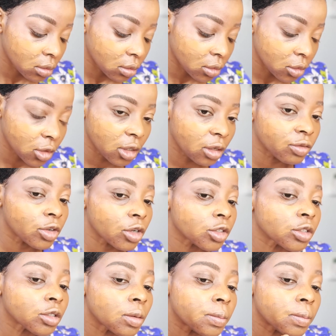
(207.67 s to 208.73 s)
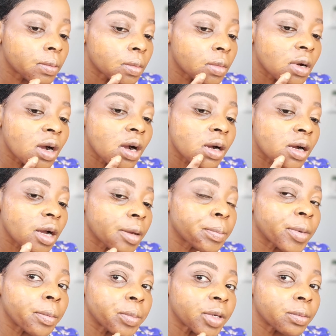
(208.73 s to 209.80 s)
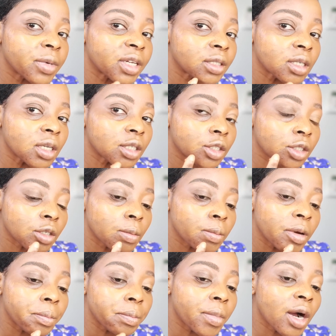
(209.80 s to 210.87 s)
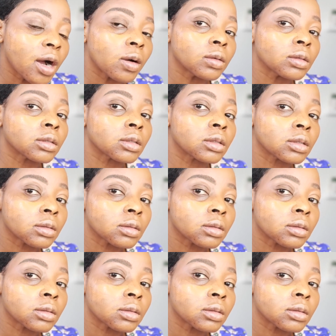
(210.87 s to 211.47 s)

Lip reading: And I've got some hyperpigmentation on my mouth.